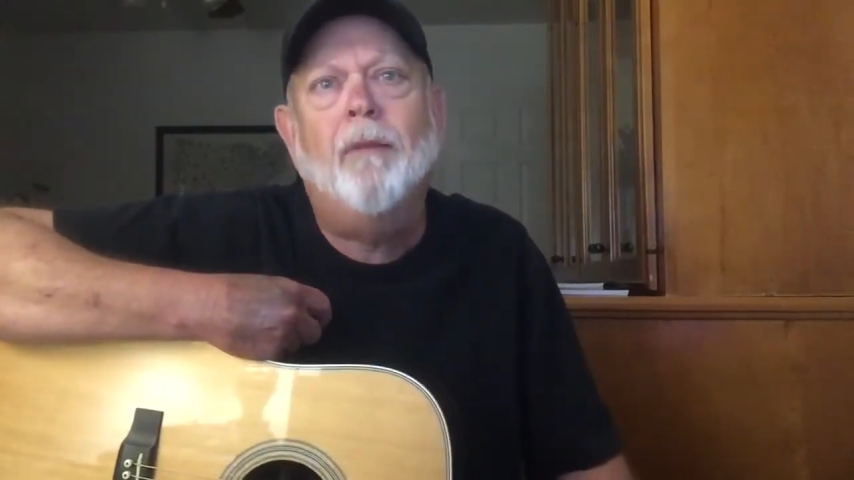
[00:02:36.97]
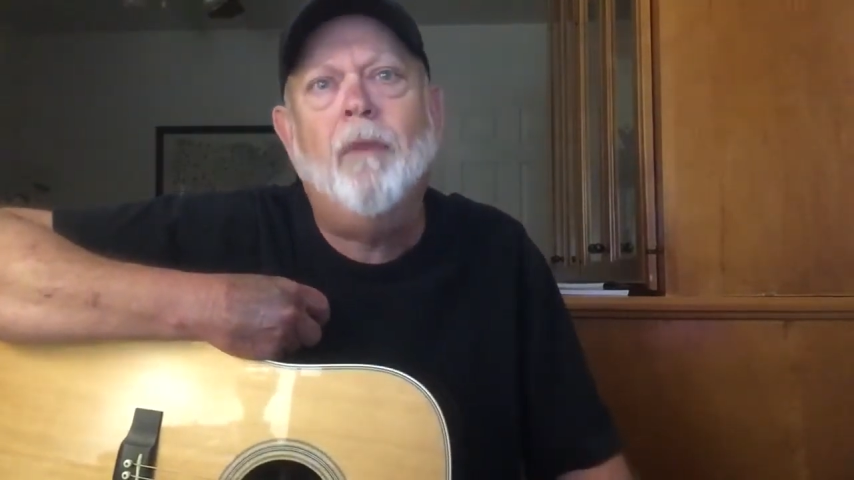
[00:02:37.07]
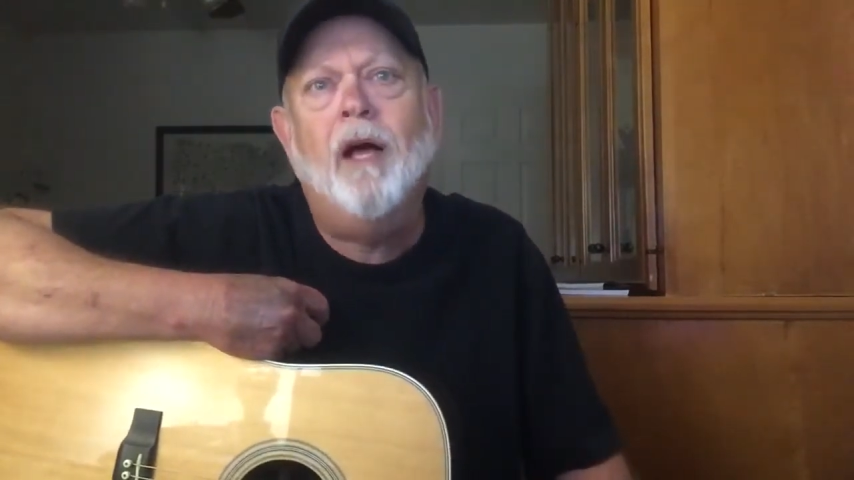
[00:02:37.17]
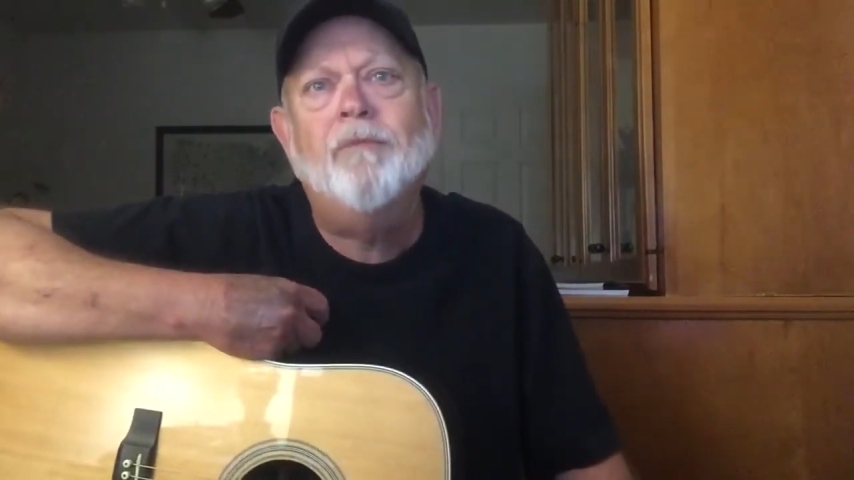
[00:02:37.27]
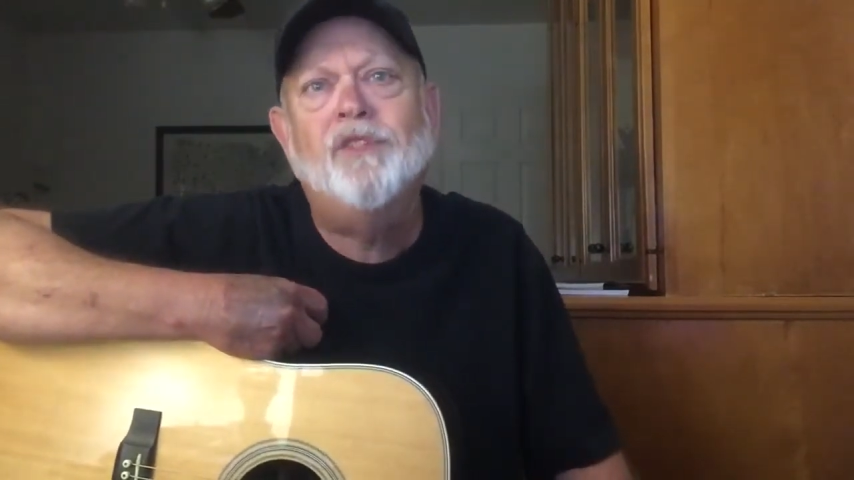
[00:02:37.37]
my
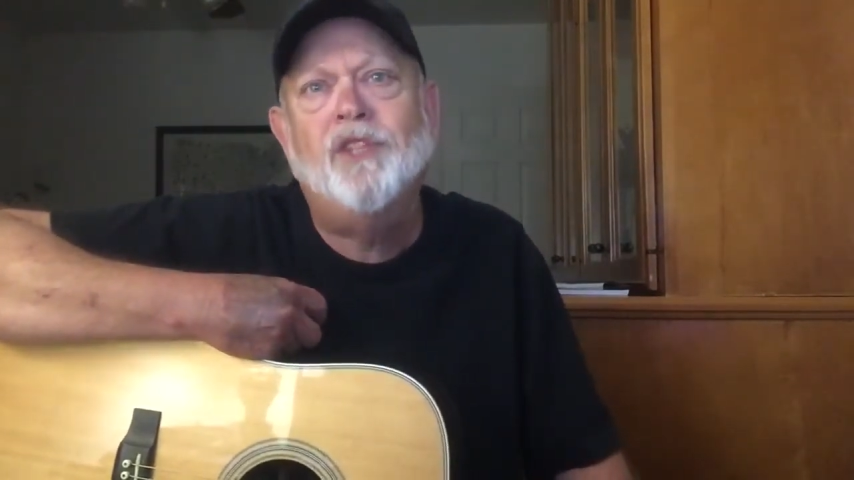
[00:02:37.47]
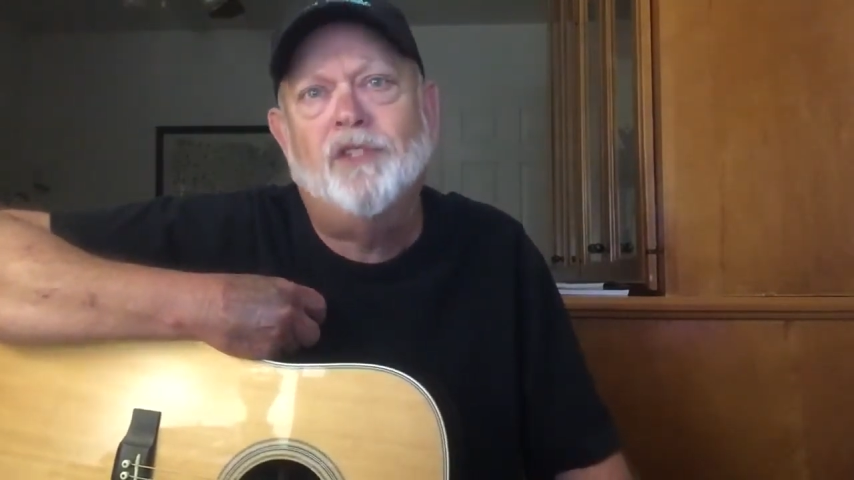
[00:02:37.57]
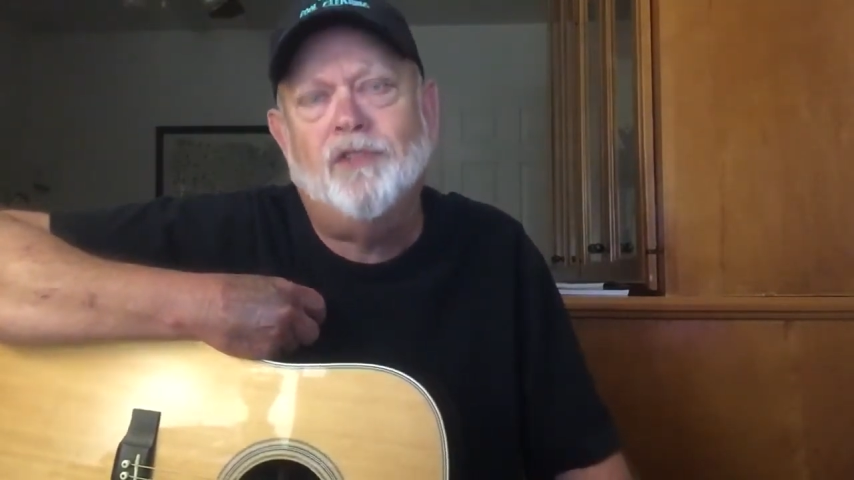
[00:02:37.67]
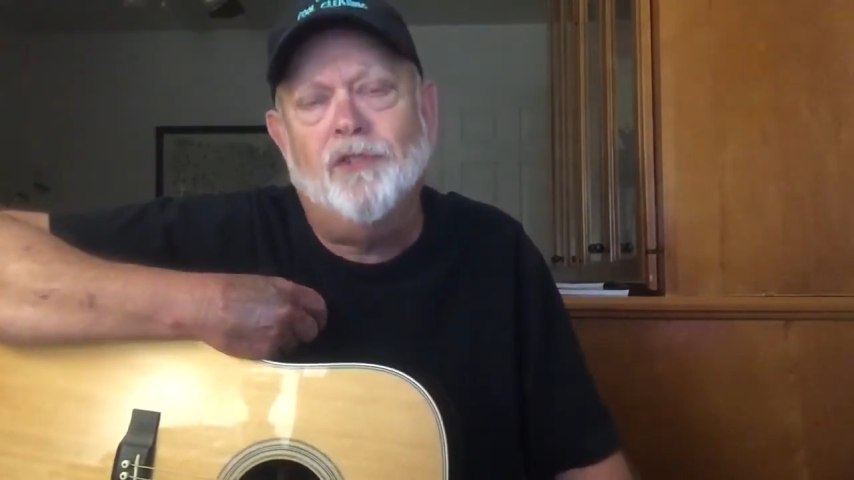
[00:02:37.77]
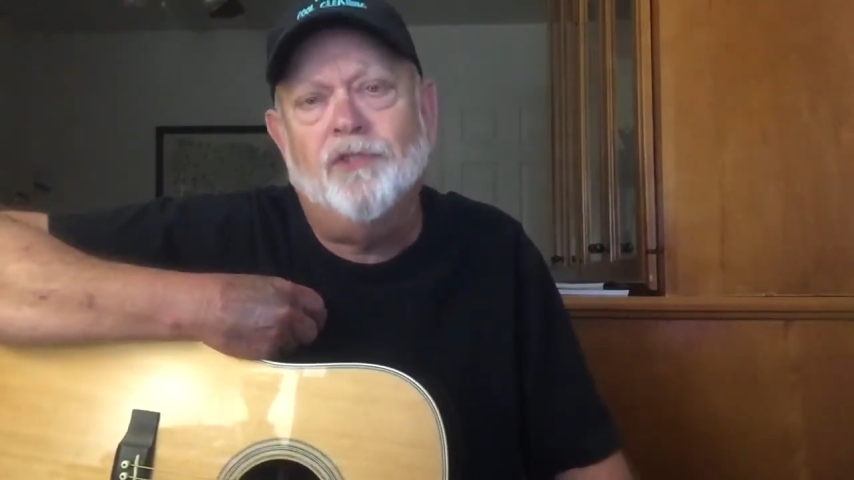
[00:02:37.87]
mom's
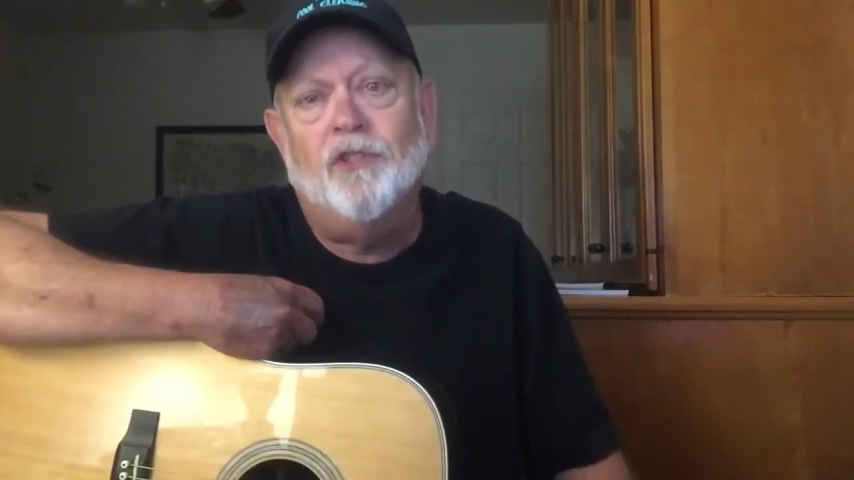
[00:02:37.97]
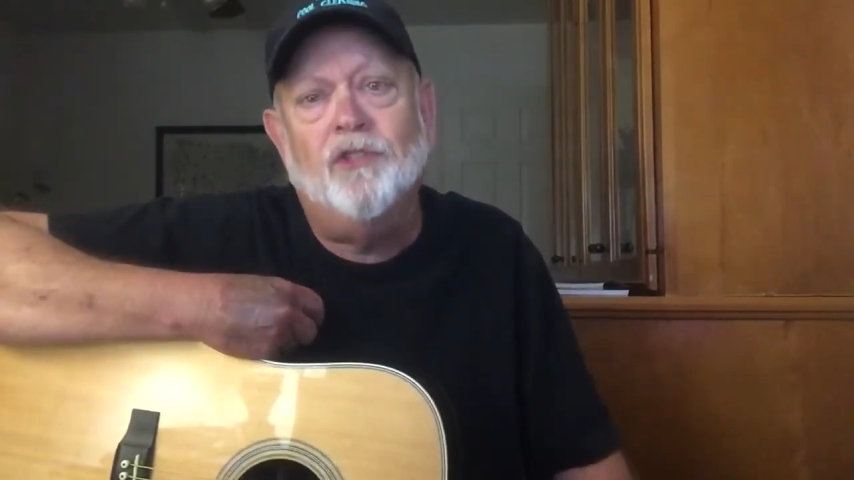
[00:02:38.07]
sisters